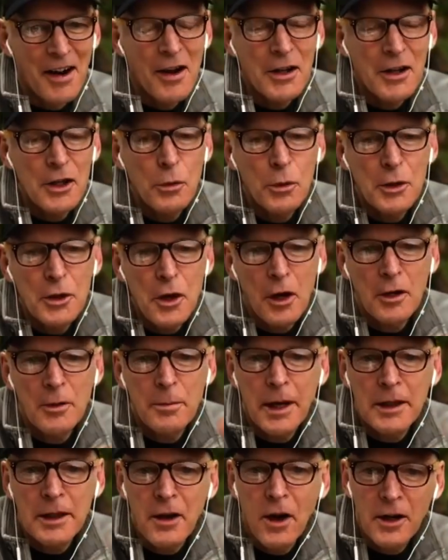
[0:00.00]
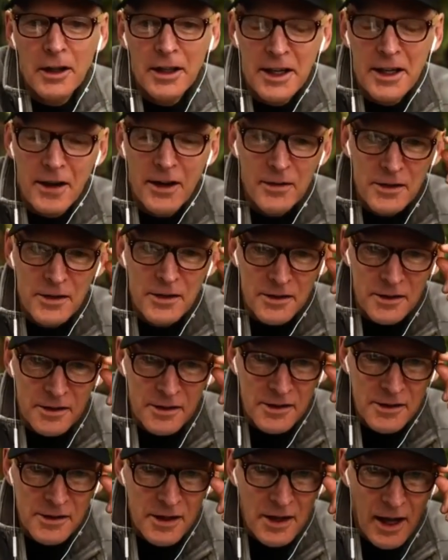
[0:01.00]
You were talking about the
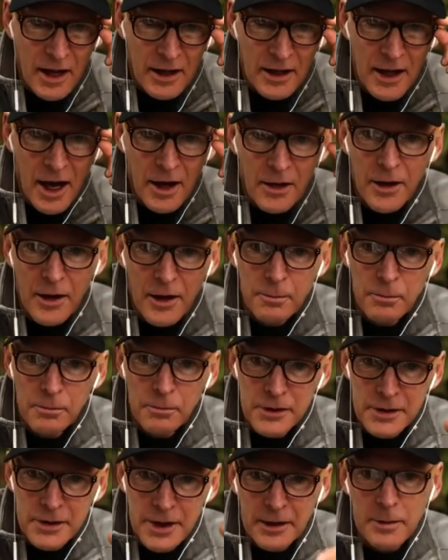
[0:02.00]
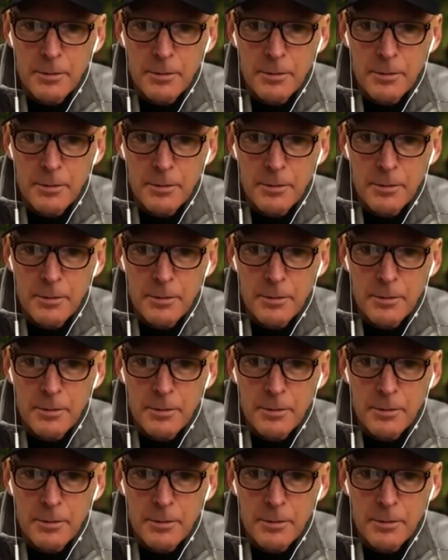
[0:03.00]
Harley-Davidsons and how they come